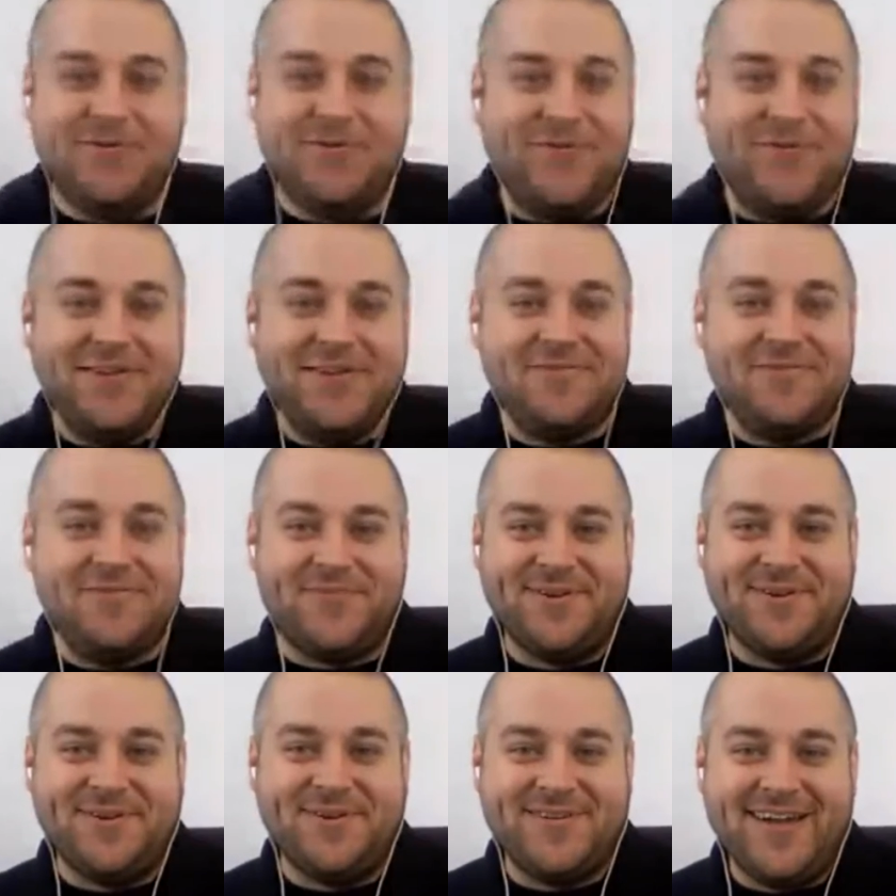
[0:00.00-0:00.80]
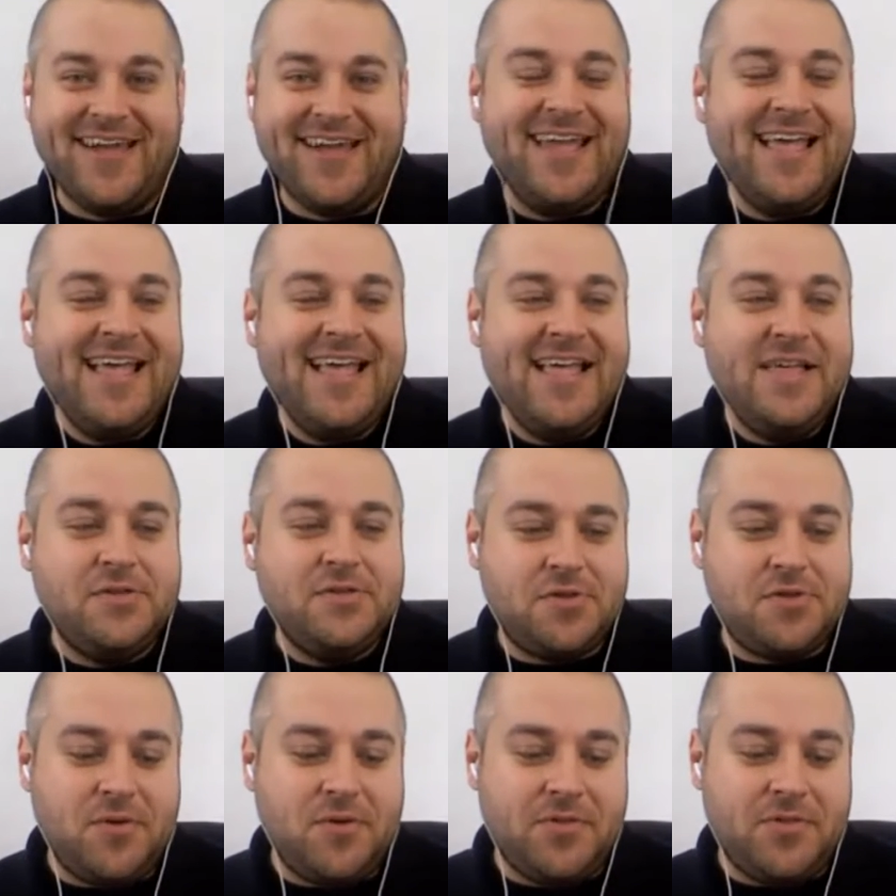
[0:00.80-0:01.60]
Facebook, right?
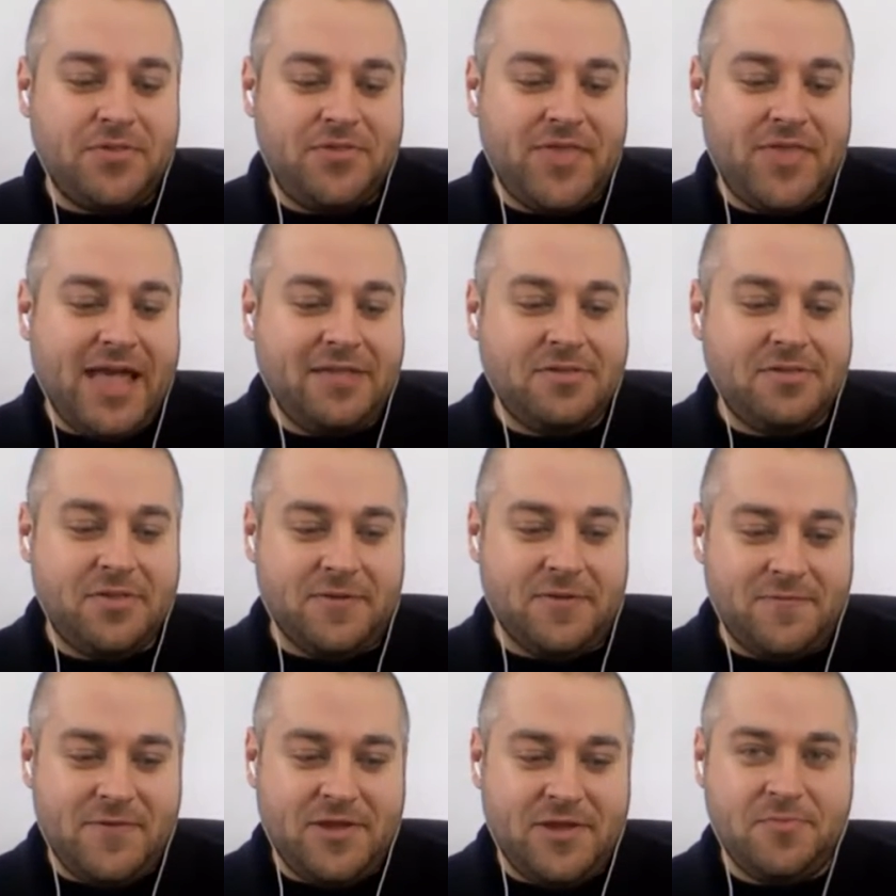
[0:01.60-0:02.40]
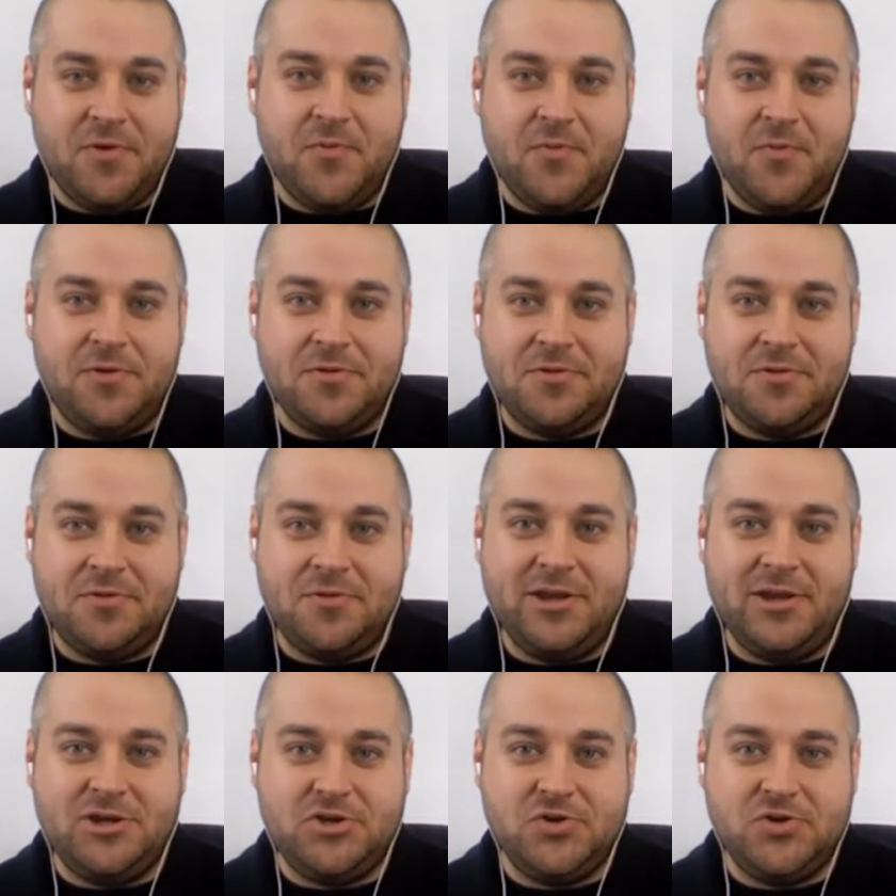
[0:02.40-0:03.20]
So that's the thing. Facebook wants to
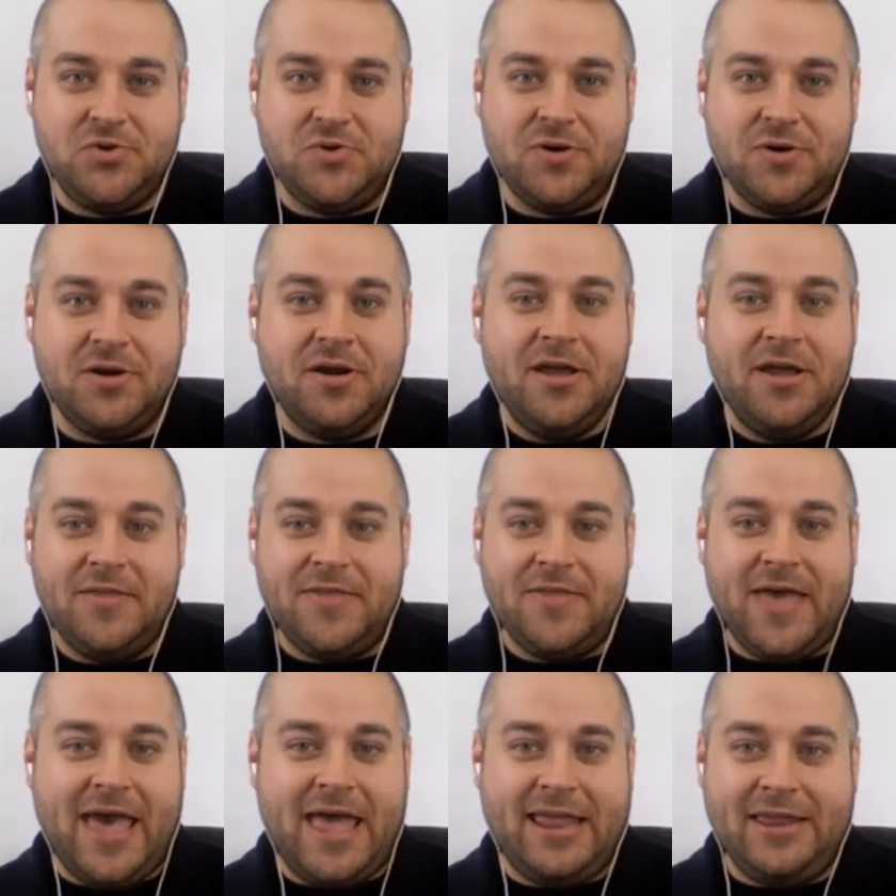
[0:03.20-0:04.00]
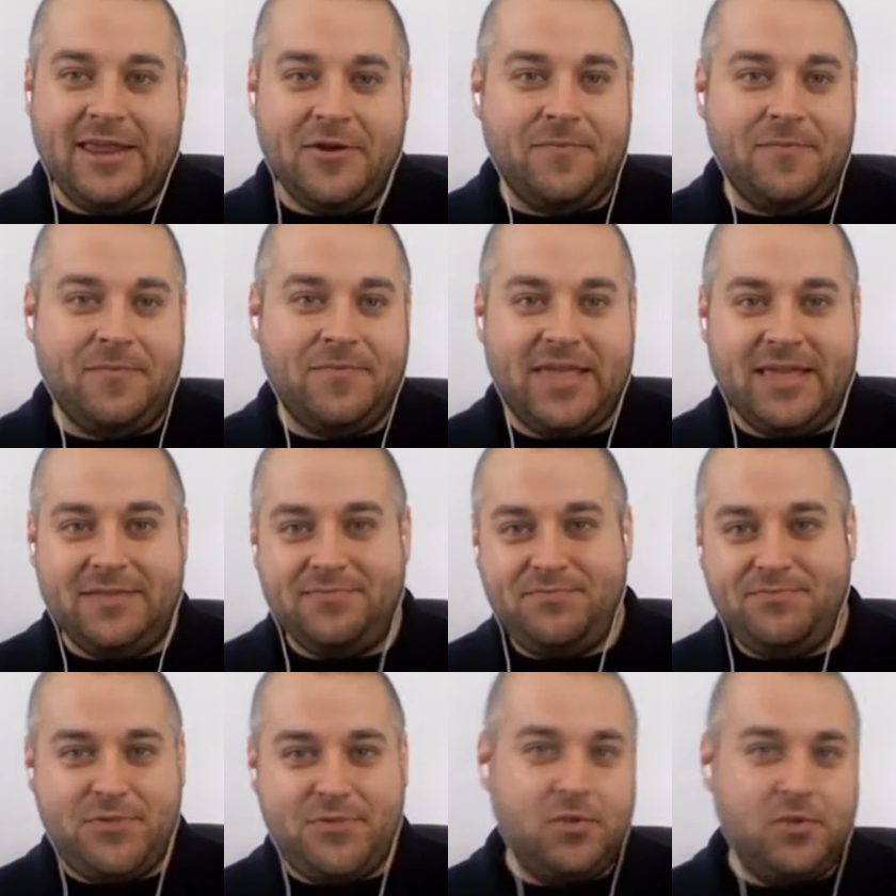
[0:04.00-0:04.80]
make sure that, in
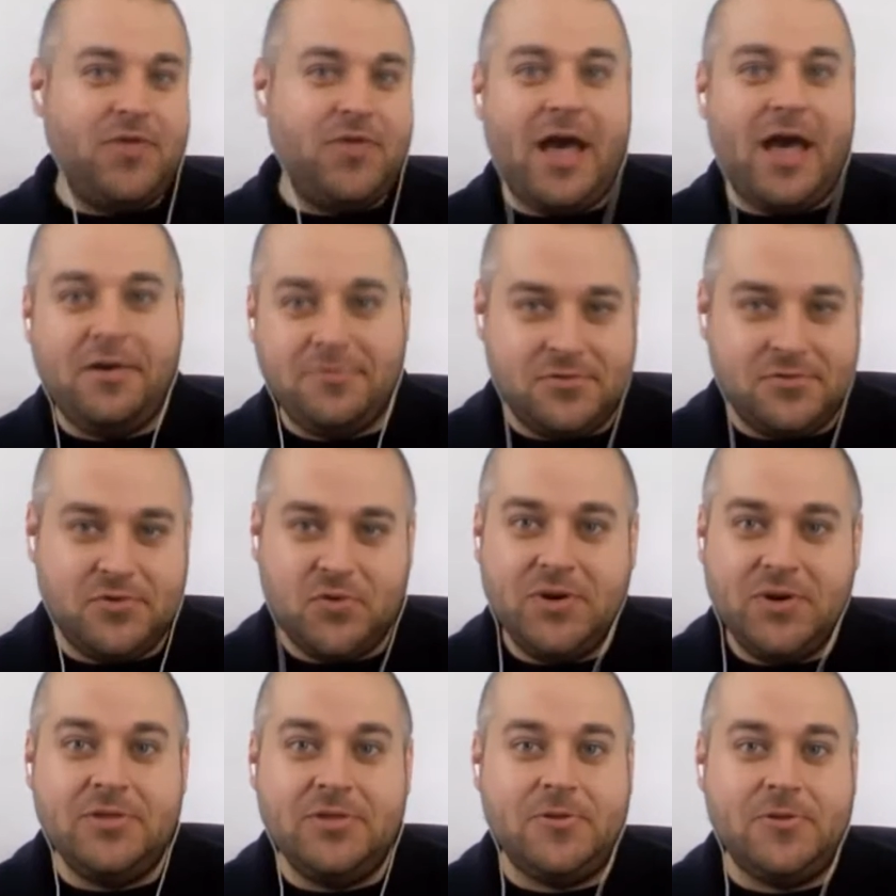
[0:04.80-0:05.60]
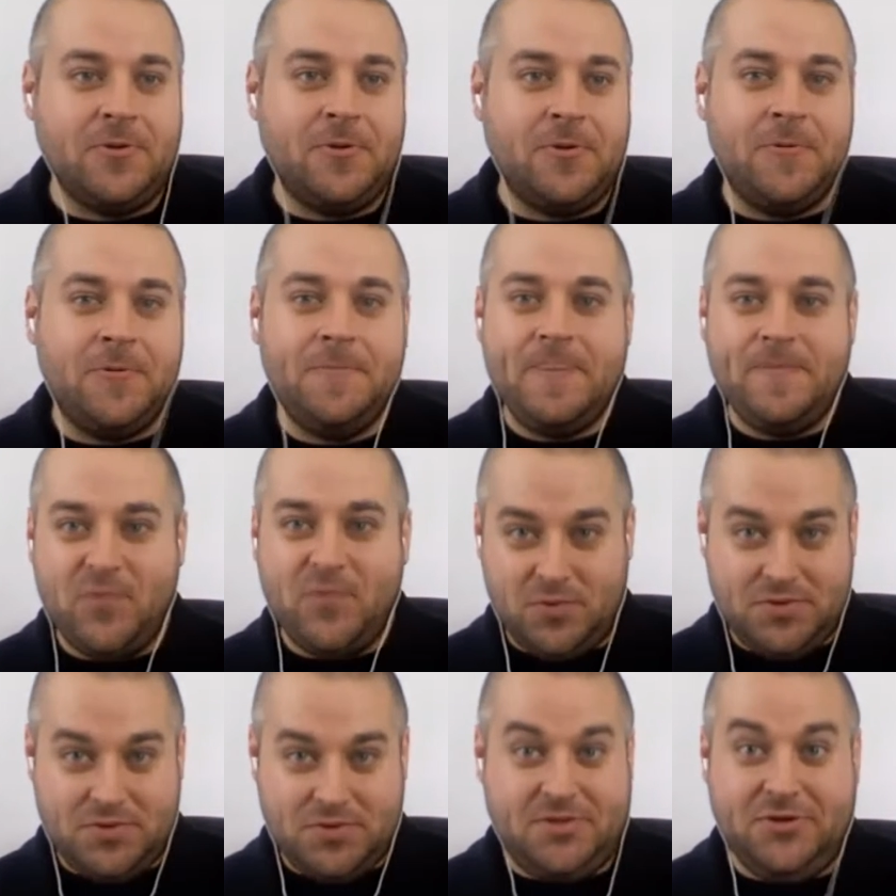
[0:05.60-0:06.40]
2022,
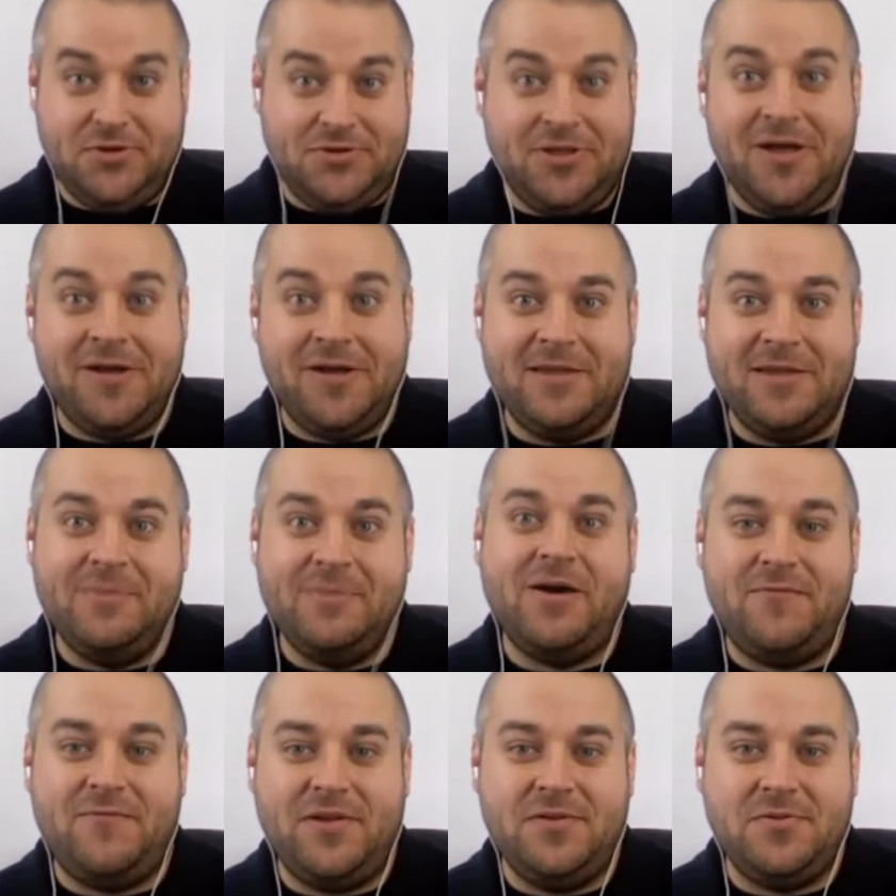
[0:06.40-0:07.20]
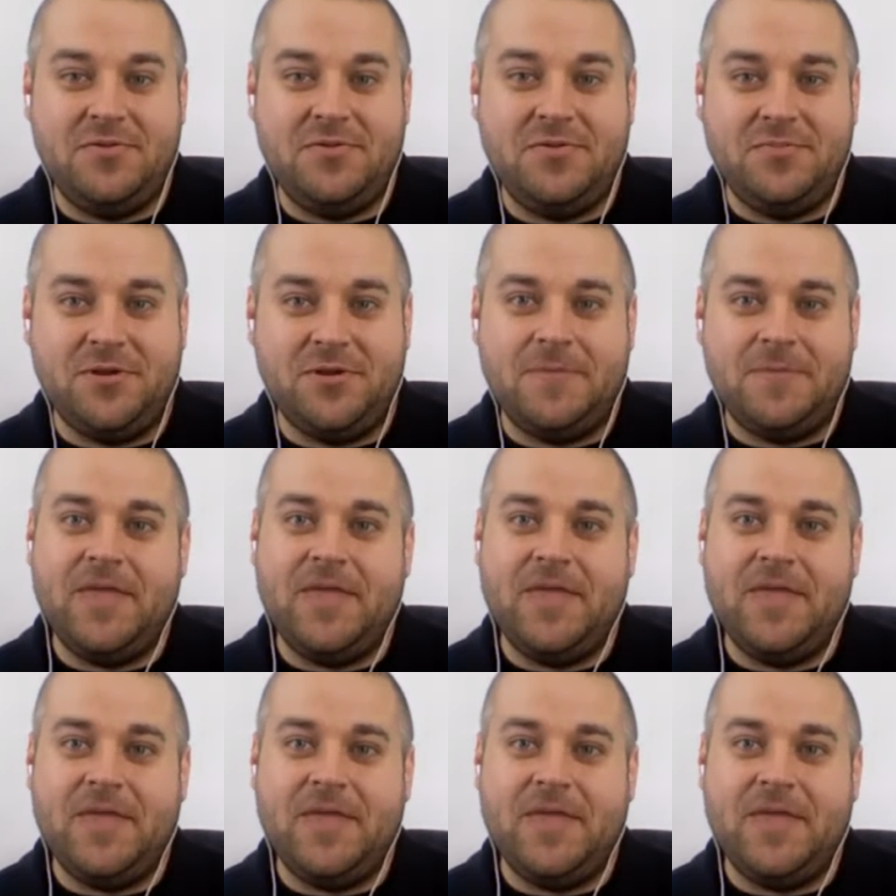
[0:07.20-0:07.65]
we're still talking about Facebook.